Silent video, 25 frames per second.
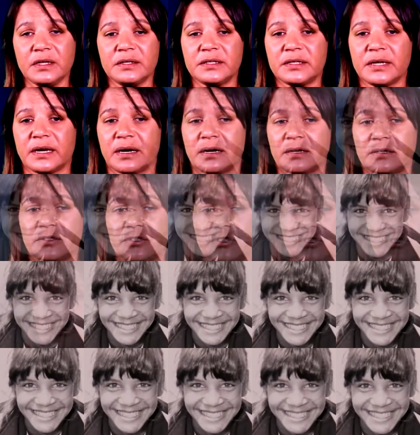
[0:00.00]
touch.
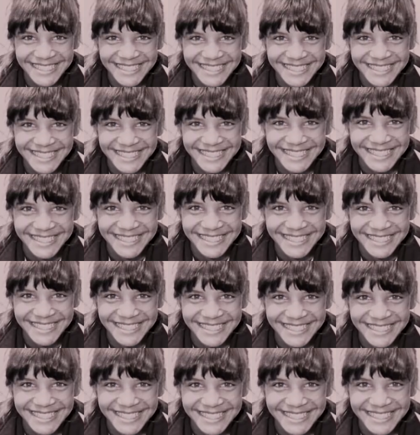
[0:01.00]
I had a
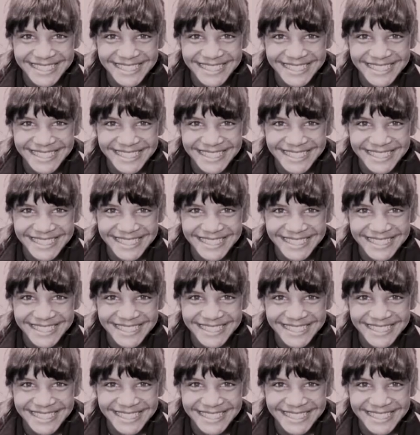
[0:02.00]
really